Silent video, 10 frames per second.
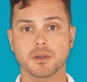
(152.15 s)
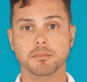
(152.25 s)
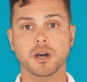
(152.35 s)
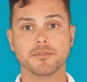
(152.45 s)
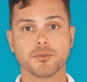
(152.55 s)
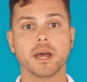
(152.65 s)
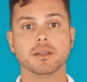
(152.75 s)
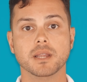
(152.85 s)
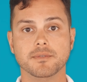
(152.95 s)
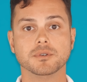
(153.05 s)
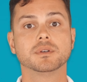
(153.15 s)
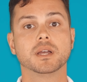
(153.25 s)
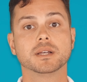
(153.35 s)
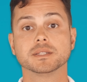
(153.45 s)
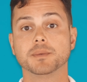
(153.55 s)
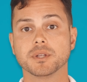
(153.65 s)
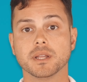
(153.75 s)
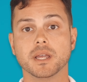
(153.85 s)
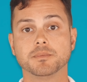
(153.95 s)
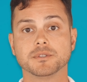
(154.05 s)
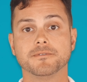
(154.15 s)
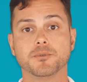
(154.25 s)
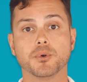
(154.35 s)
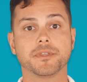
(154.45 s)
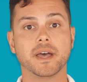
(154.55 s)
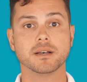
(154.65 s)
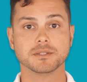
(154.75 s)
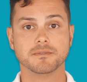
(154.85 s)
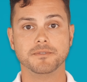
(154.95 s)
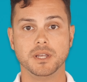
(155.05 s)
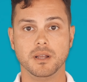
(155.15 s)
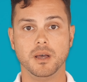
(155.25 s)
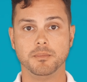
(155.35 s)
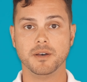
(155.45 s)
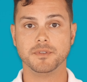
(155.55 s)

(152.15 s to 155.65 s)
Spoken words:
above ground level, typically up to 4,000 feet above